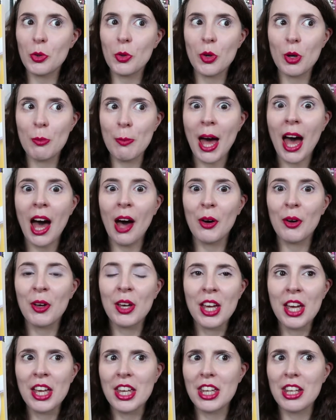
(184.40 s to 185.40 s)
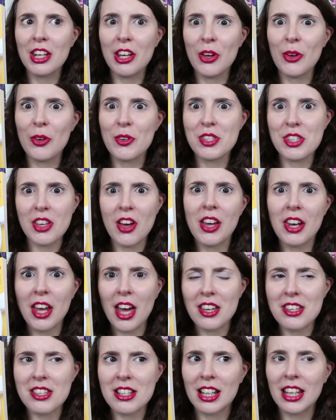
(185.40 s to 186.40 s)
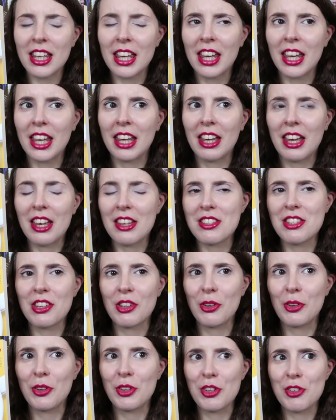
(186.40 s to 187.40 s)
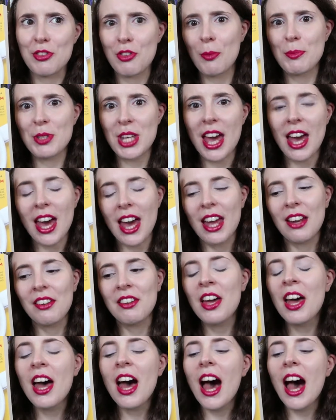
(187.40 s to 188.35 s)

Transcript: all about, you know, side hustling until you drop dead